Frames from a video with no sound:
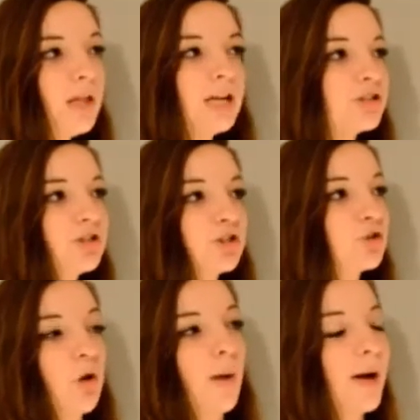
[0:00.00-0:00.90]
I should just
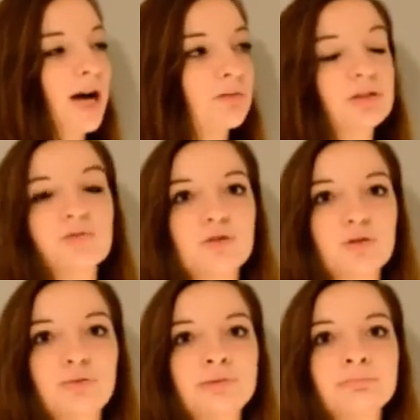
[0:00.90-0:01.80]
drop out of
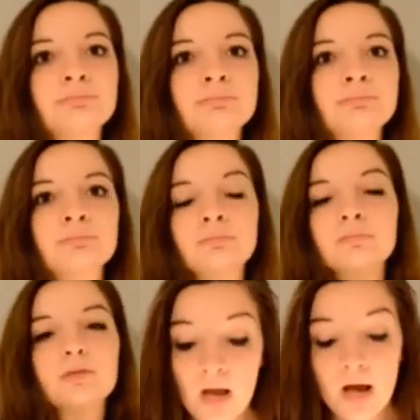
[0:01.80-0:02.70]
school.
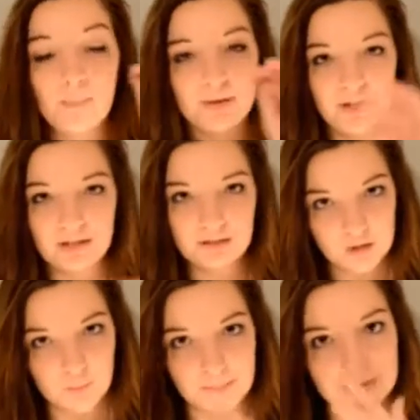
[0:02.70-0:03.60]
But there's
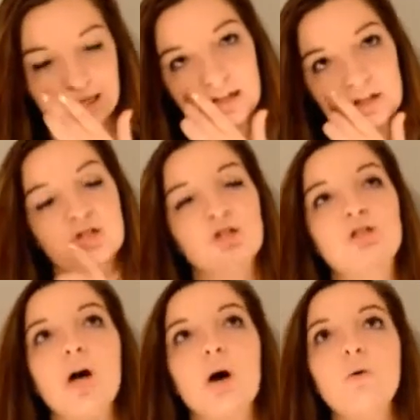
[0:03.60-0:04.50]
this website, it's
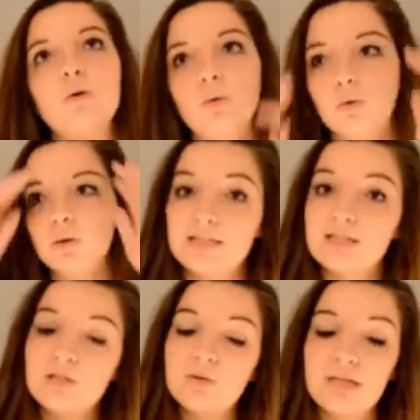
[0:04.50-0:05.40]
so cool,
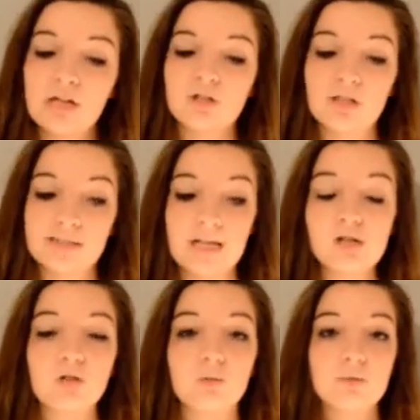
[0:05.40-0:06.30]
is you can actually
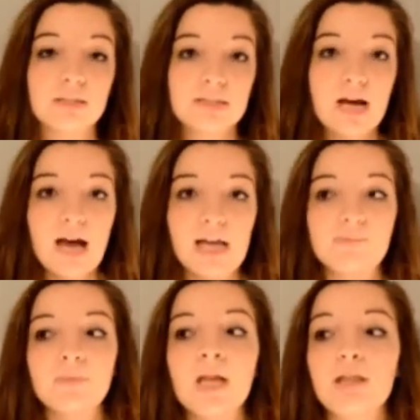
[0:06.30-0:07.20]
schedule the
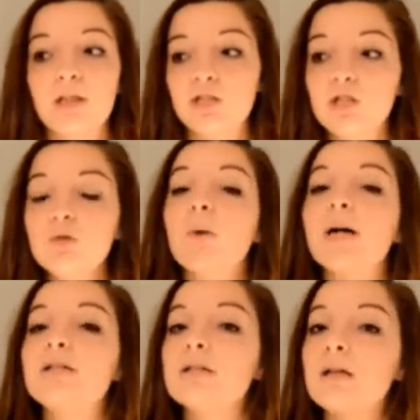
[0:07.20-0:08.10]
time that you
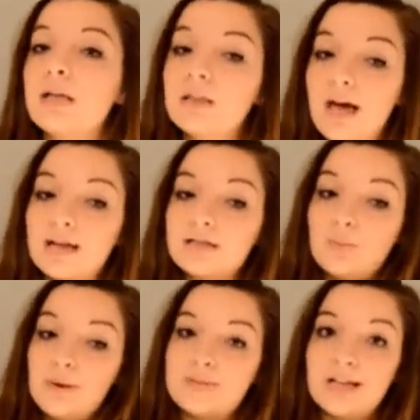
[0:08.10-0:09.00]
want that
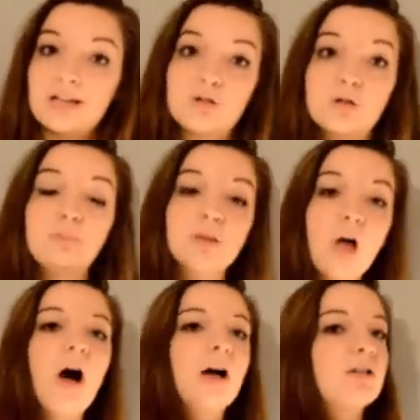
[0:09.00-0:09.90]
website to
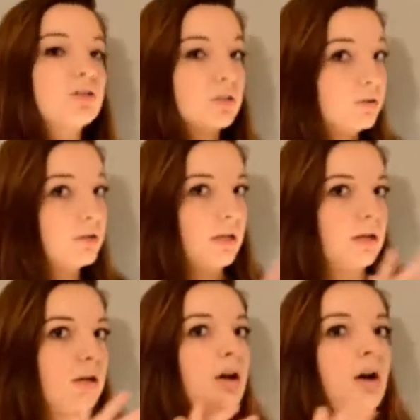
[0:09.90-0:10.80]
block
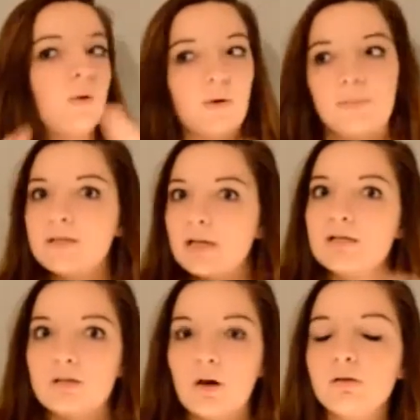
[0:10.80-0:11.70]
certain
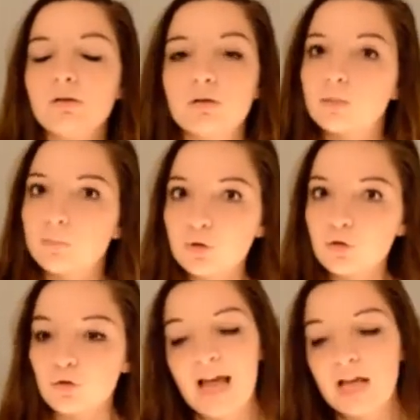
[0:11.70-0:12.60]
websites on your
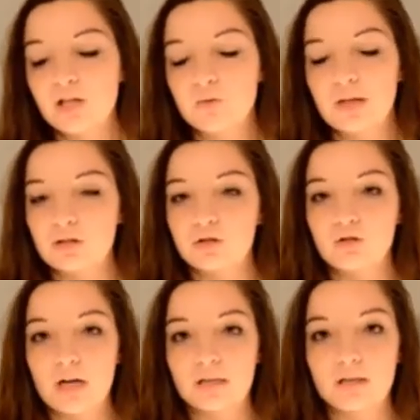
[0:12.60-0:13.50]
computer. Say you get
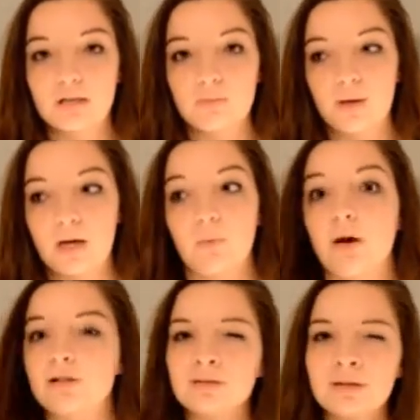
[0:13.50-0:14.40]
distracted by
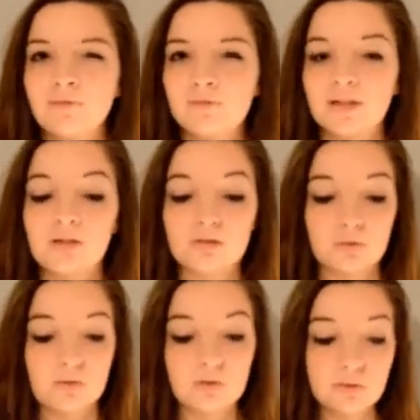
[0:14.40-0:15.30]
watching Netflix
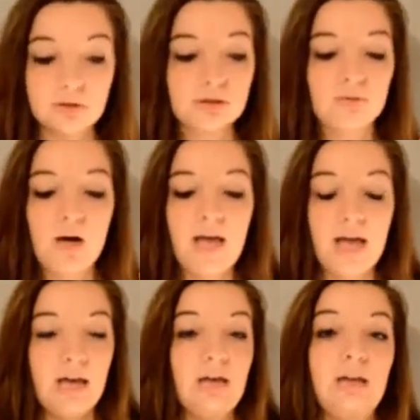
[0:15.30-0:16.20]
or Hulu
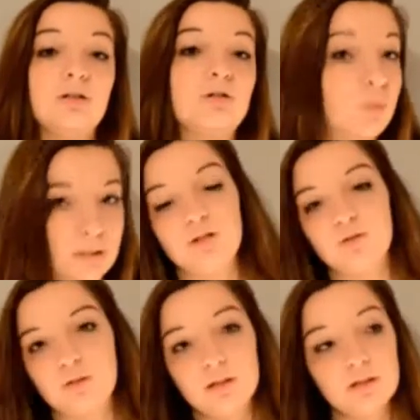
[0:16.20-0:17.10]
and Twitter. What
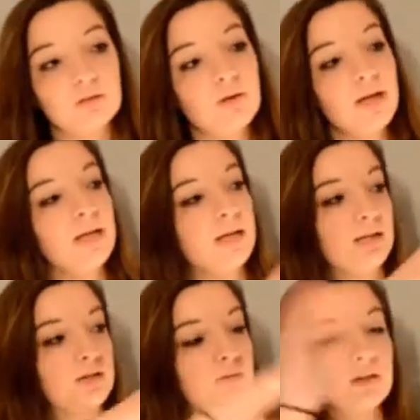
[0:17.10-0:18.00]
you can do
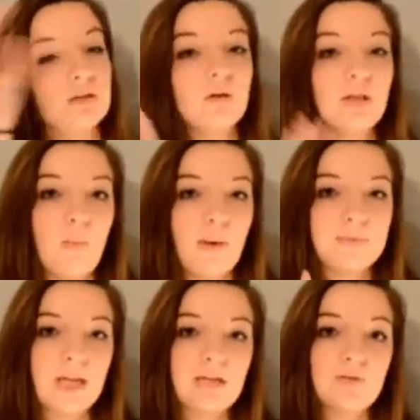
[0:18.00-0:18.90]
is you can go to that
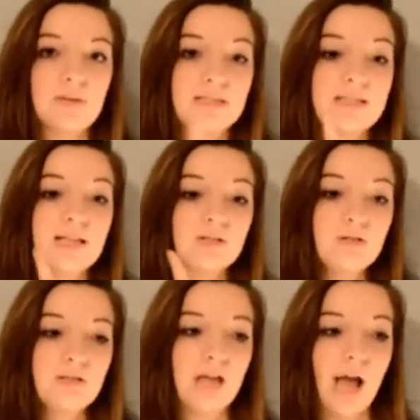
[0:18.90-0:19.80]
website, you can set
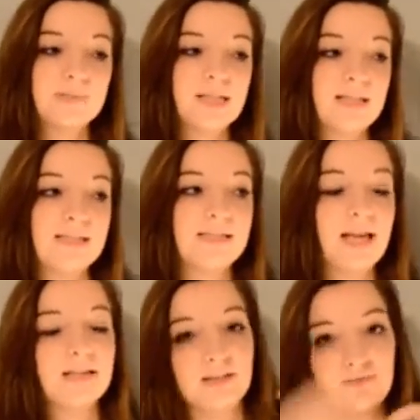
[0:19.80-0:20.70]
certain times and
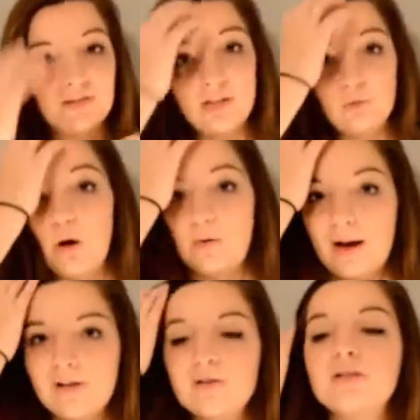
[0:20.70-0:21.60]
set different
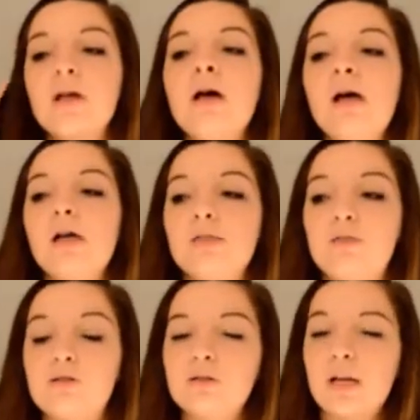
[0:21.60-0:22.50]
URLs
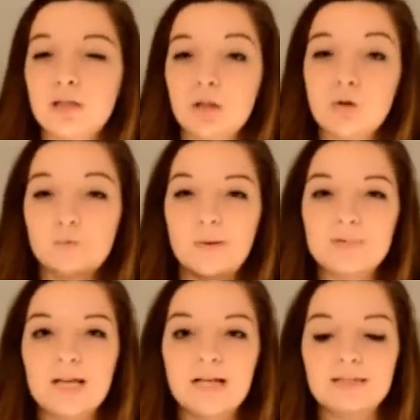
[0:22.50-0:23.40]
to like those
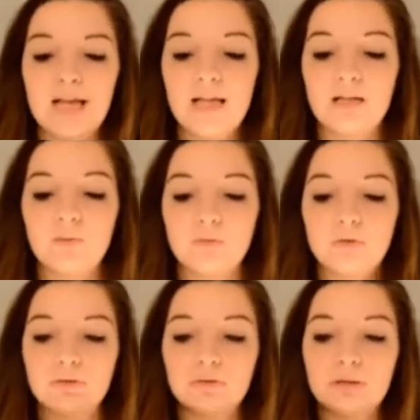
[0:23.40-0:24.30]
websites and it
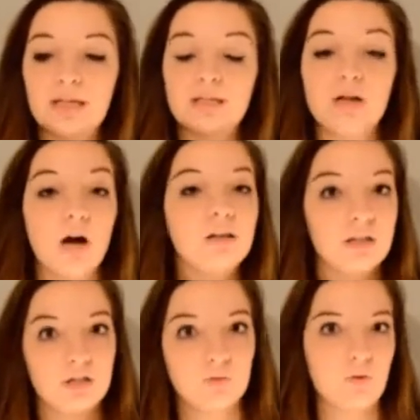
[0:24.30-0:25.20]
will like not
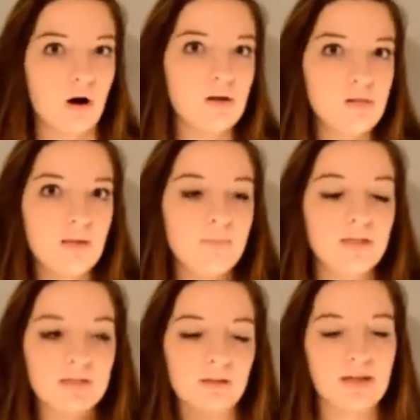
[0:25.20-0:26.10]
let you on them
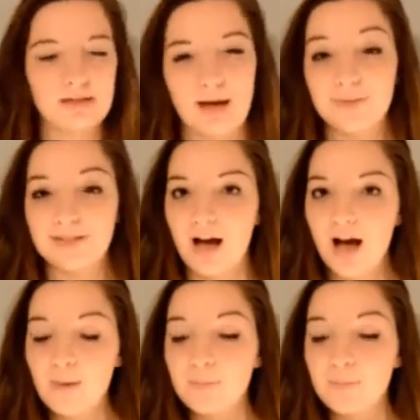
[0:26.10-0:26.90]
until that time is up